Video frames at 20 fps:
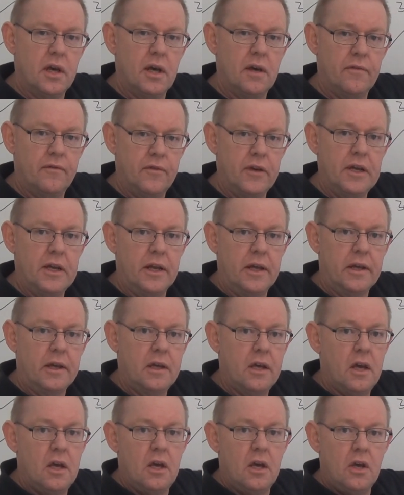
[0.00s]

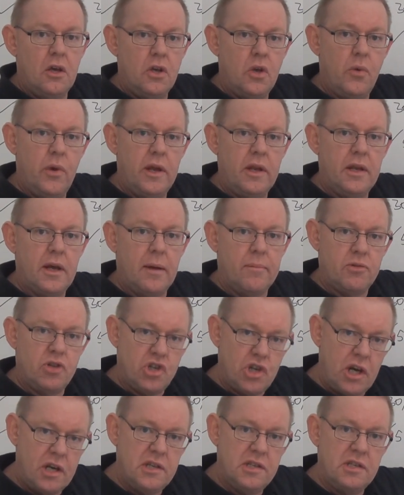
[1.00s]
feeLink, you end up
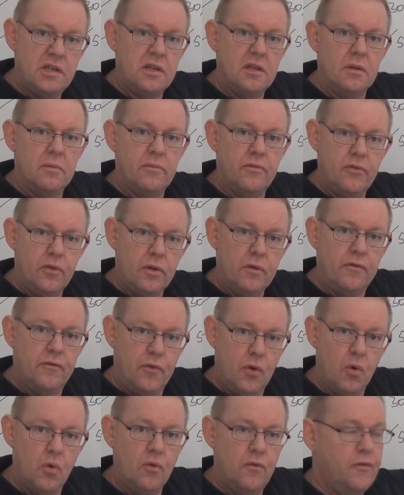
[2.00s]
chasing them for the
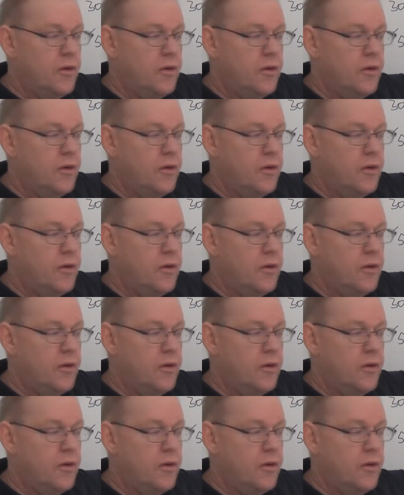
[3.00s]
full